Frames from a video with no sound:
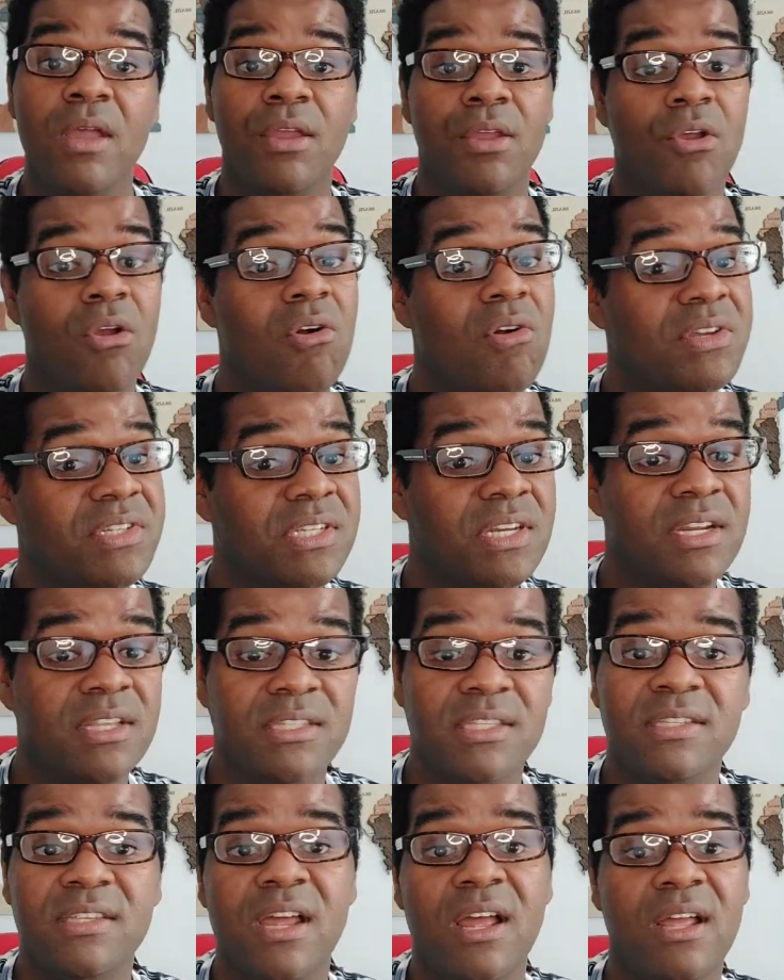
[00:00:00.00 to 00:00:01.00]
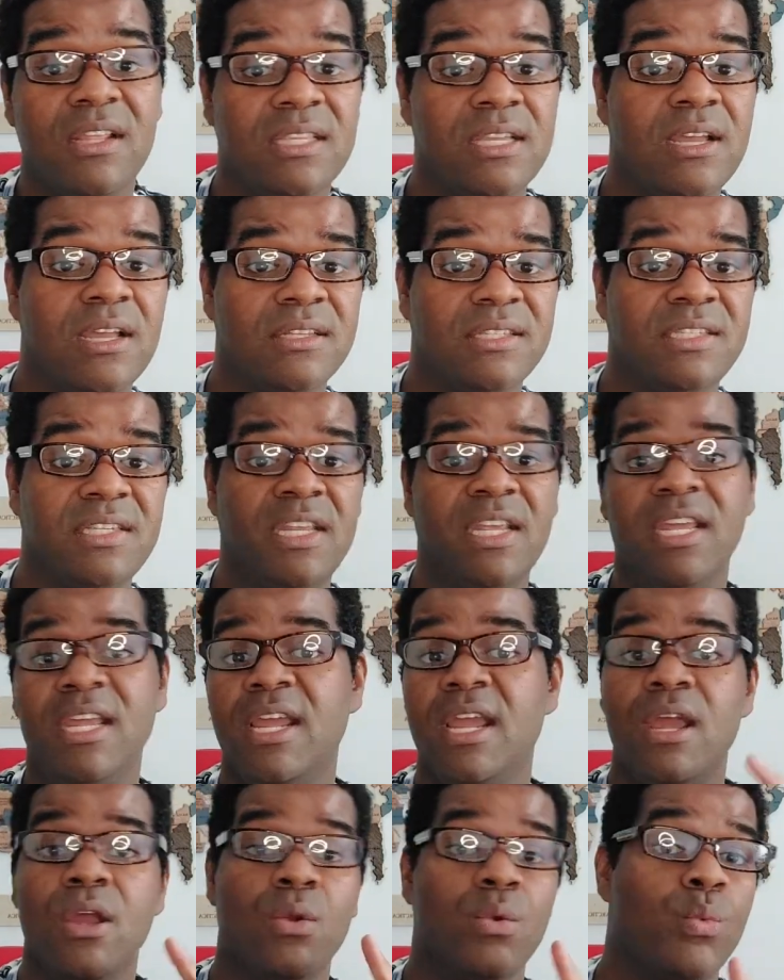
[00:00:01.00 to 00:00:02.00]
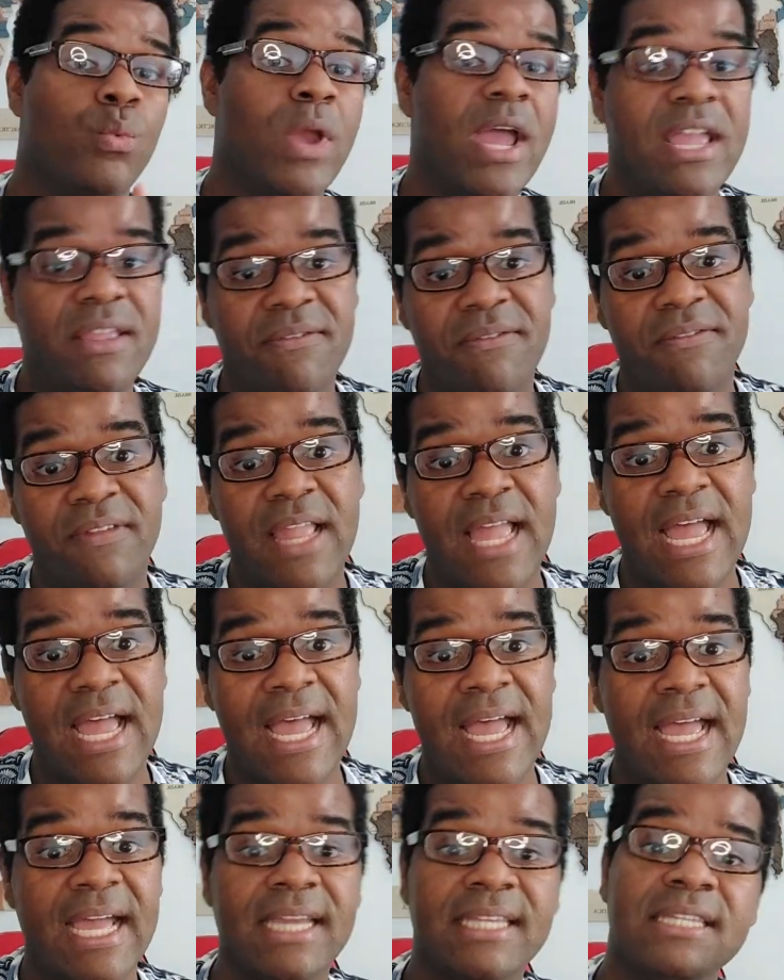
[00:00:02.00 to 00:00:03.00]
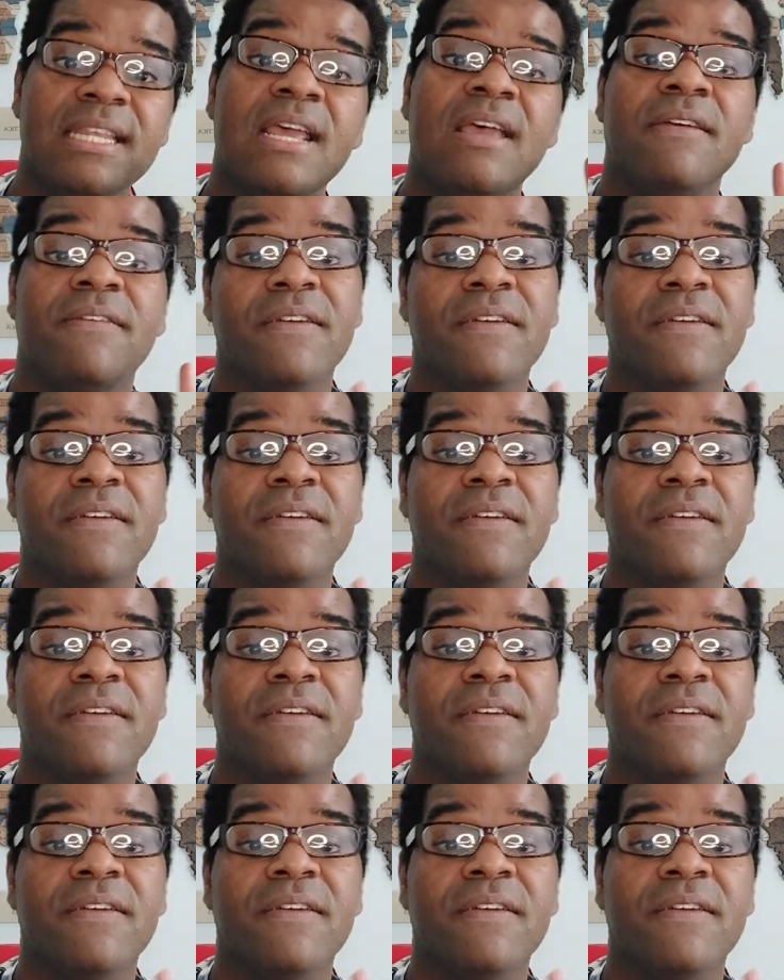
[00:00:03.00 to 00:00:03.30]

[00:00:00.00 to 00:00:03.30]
you're always going to see red flags.